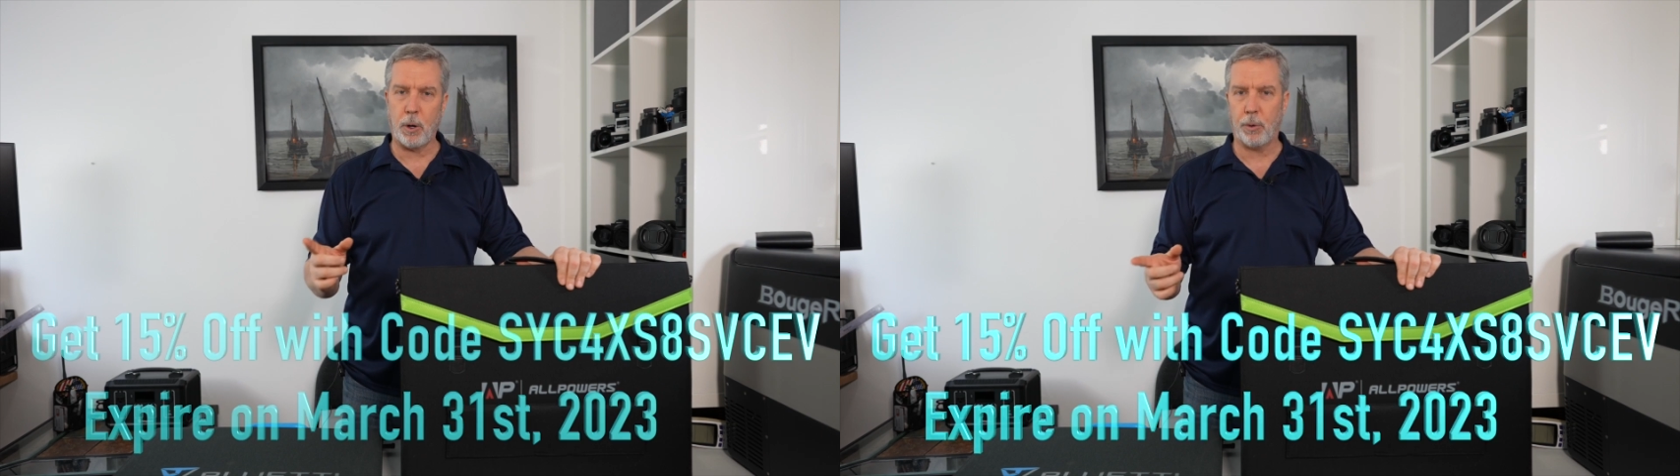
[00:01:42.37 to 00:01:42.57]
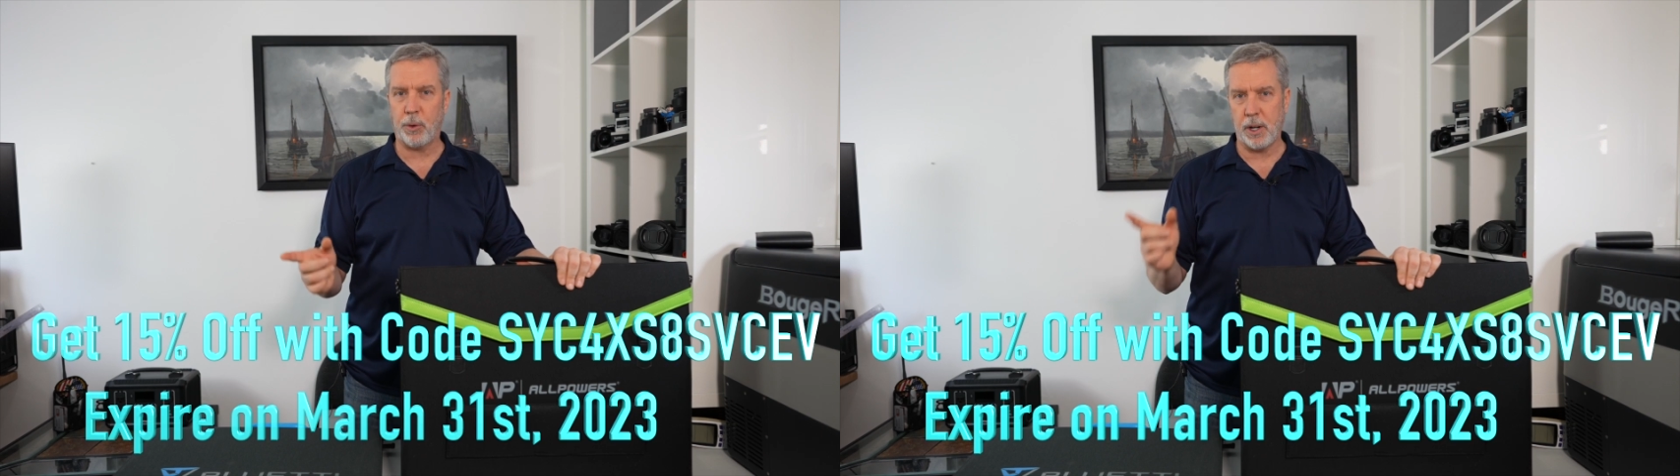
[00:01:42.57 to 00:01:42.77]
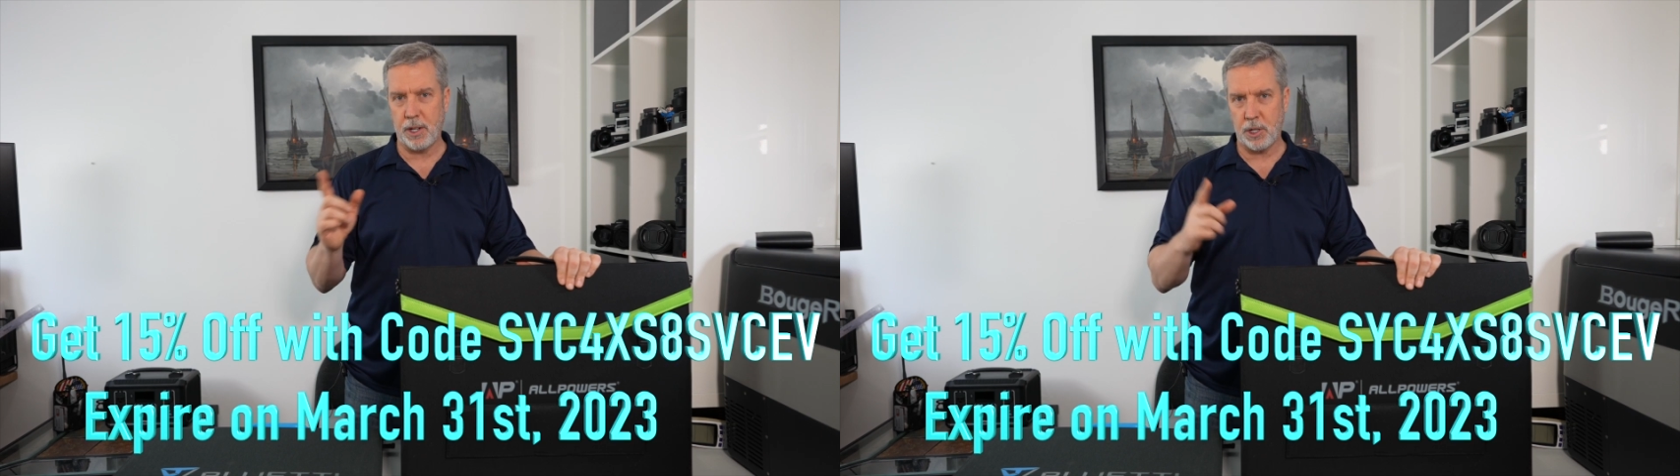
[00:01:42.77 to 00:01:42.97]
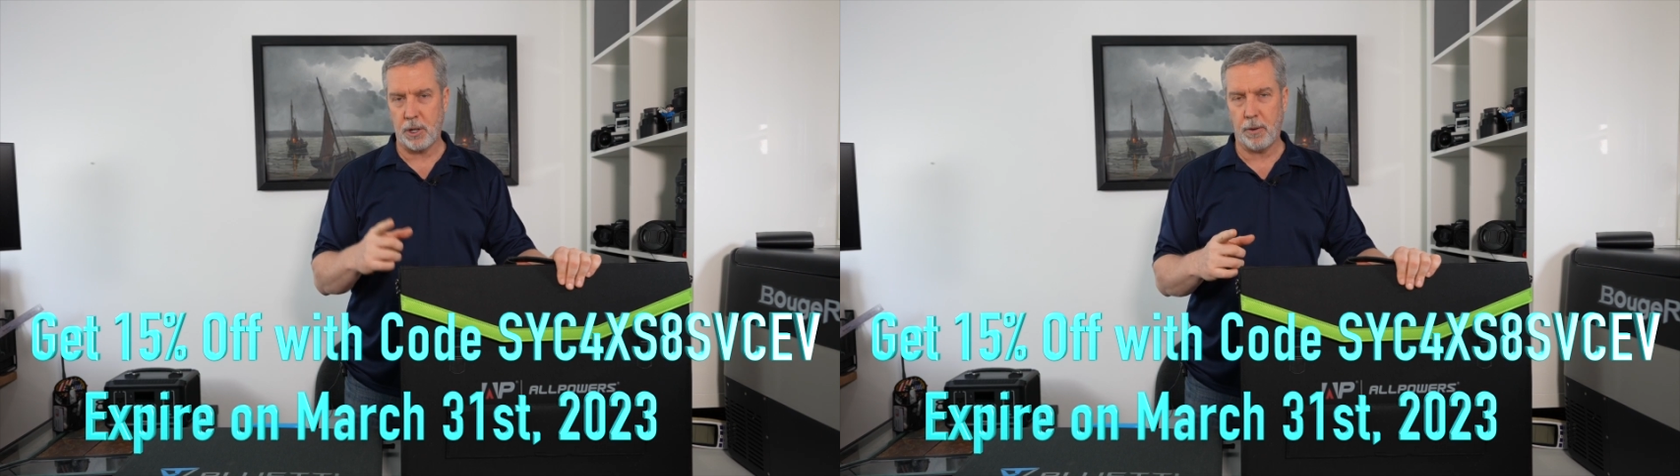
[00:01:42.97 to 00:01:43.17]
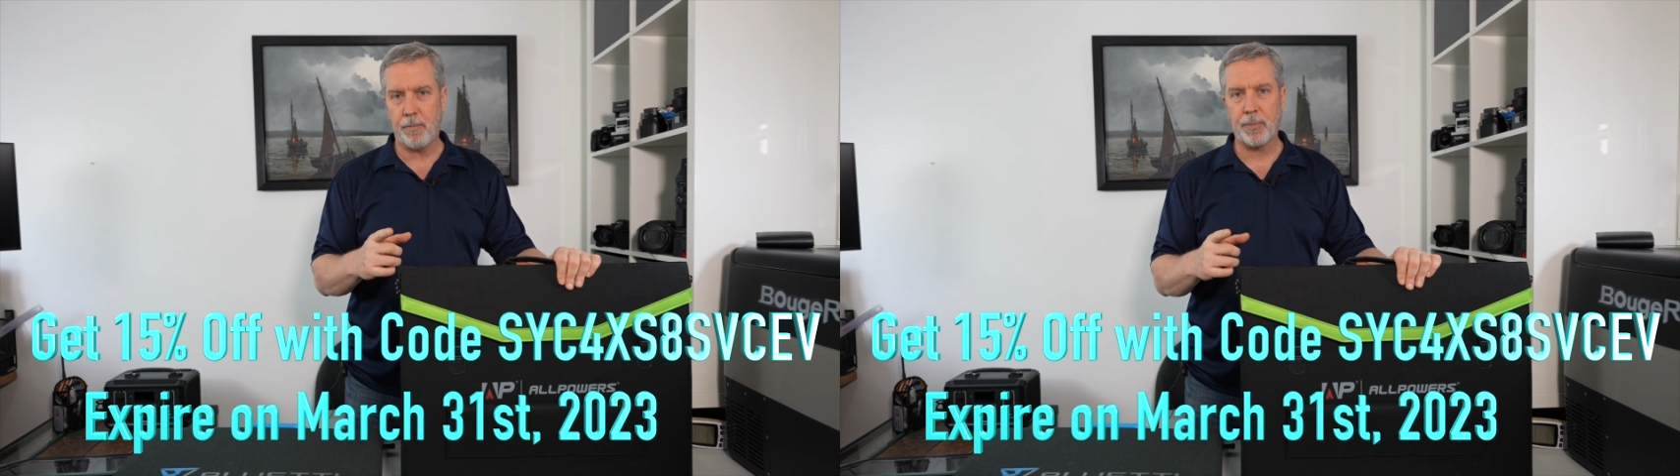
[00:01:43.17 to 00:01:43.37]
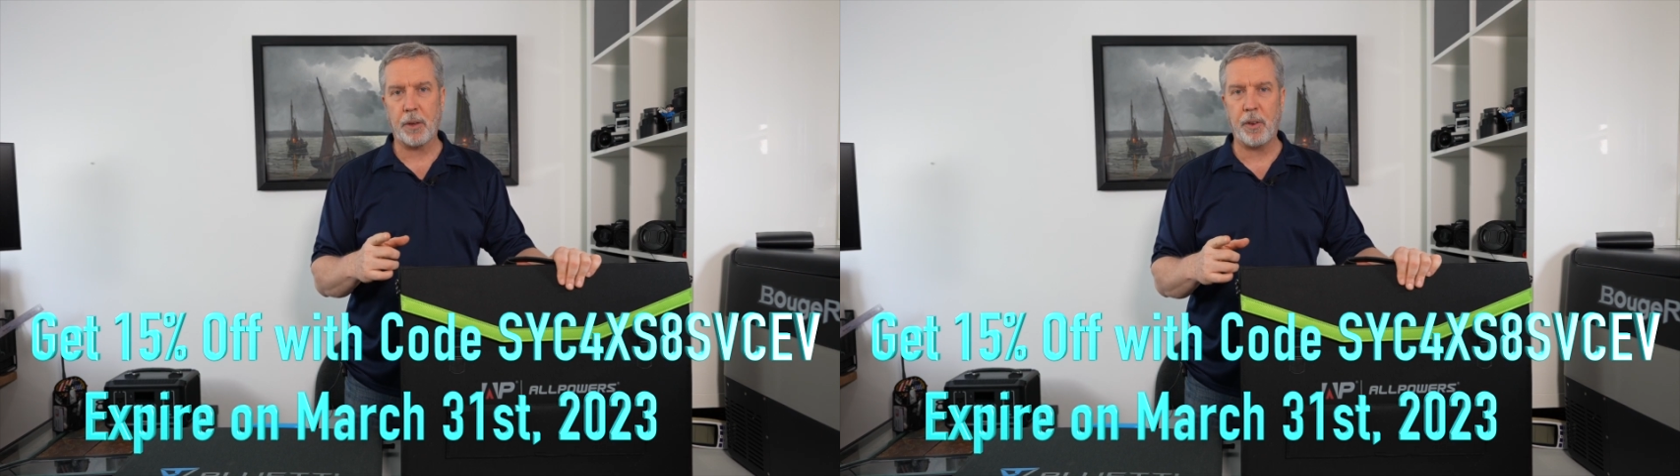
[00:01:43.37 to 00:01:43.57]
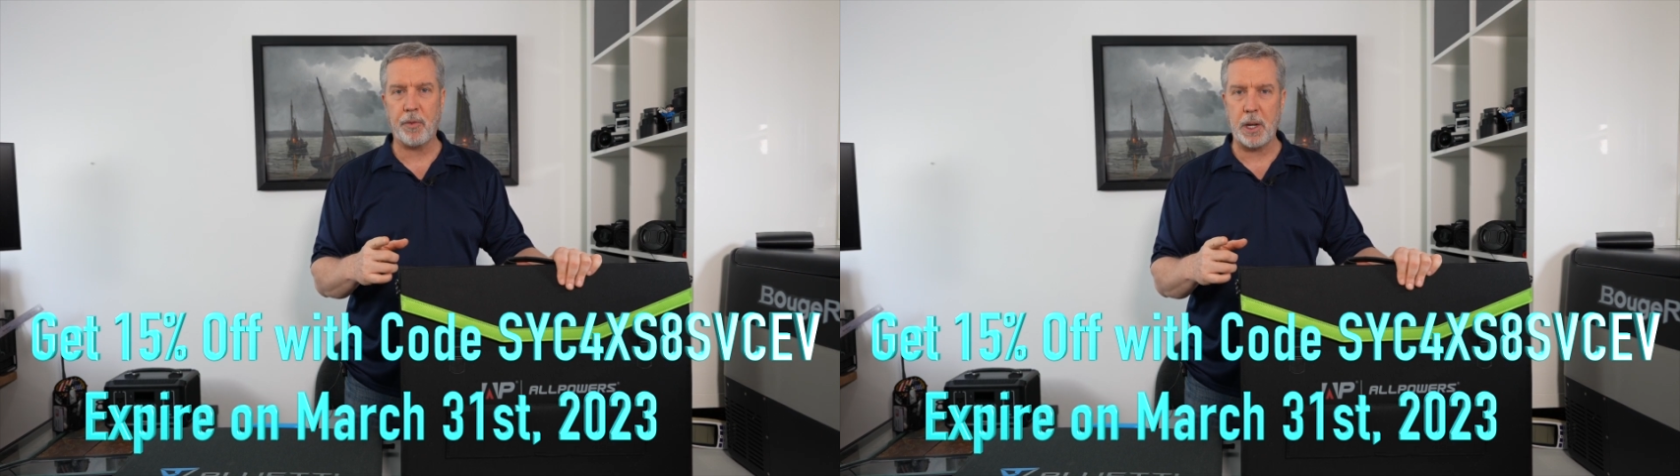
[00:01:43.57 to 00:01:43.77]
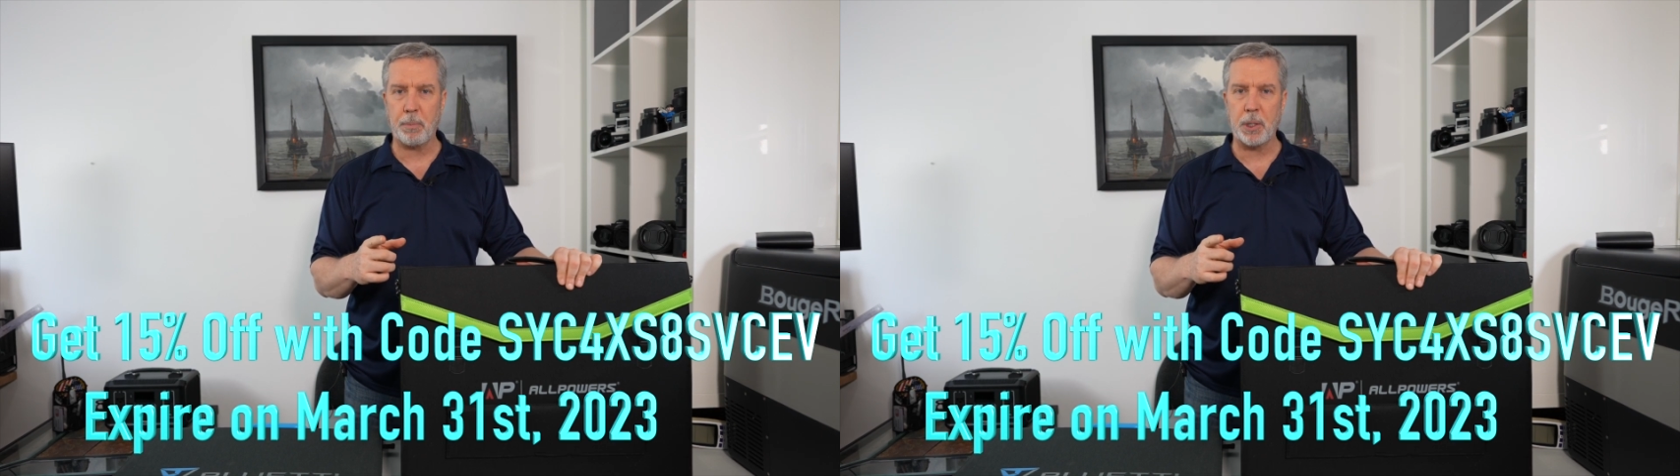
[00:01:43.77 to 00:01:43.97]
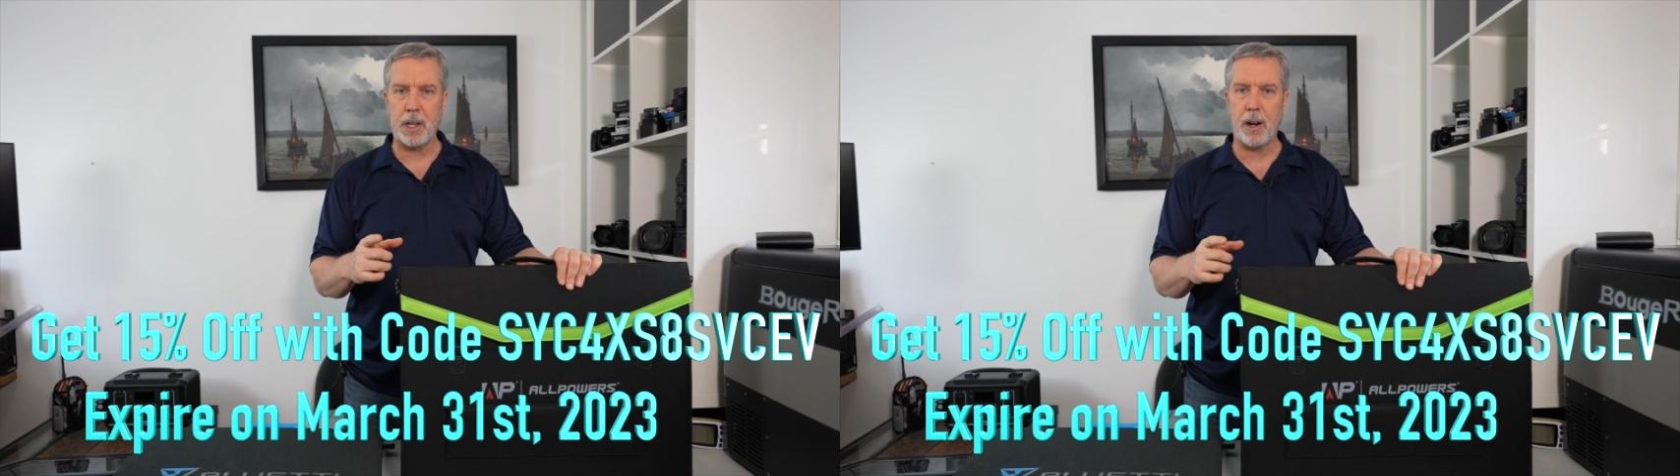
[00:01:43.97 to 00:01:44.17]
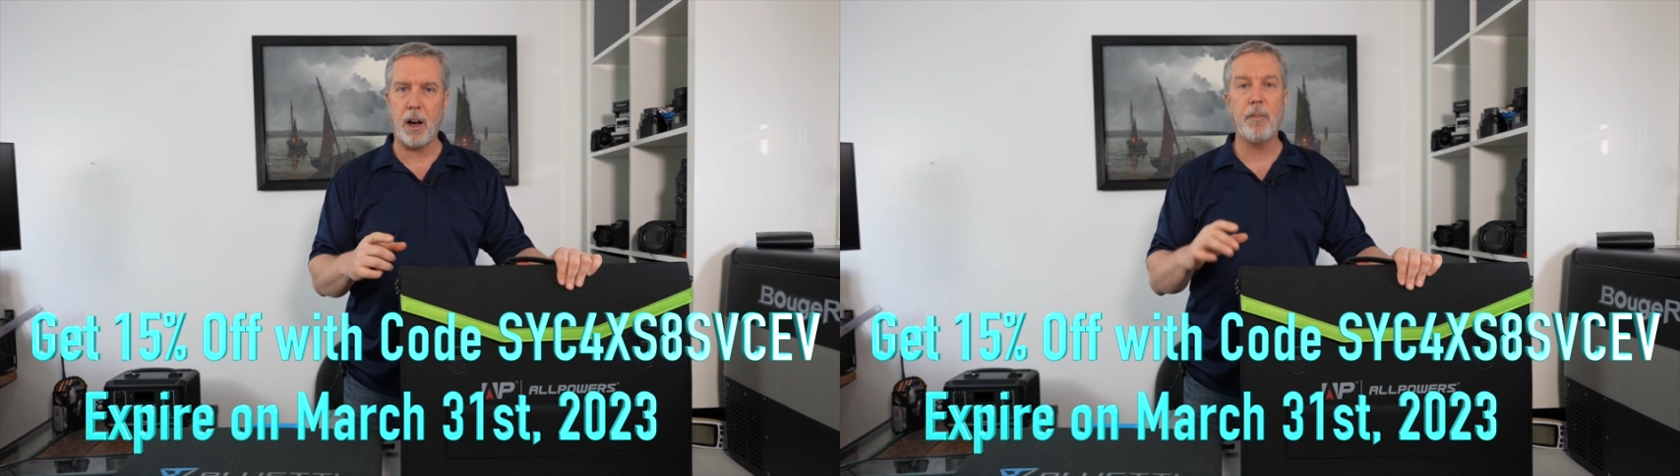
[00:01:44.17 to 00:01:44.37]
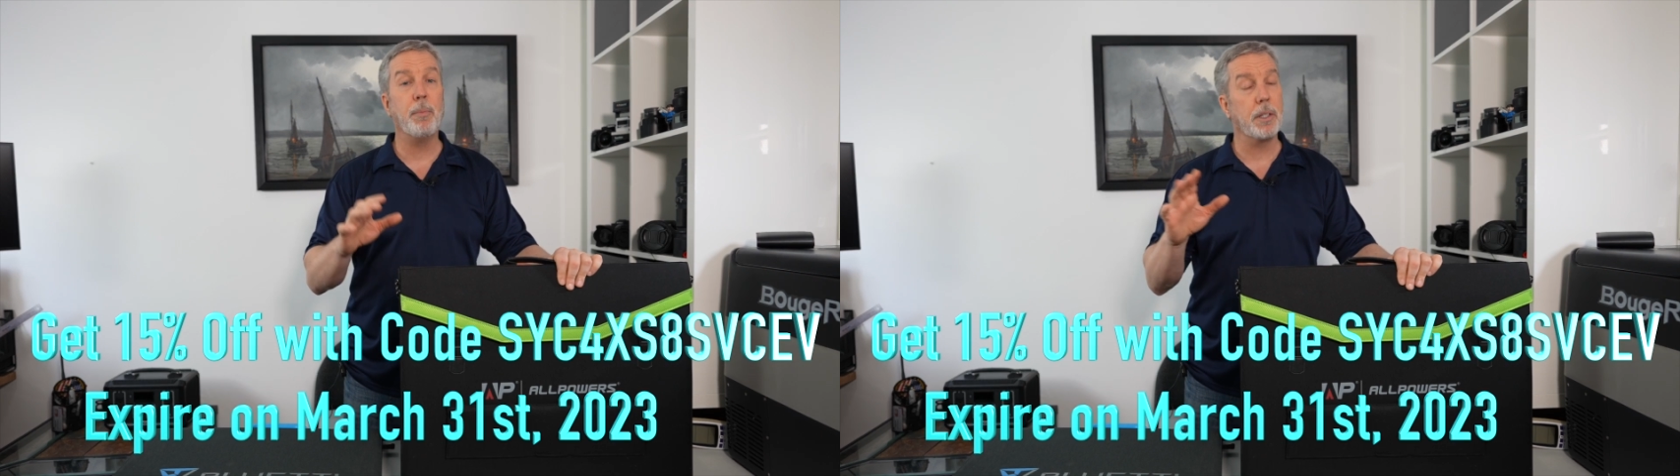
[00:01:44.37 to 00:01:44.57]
code for an additional 15% off,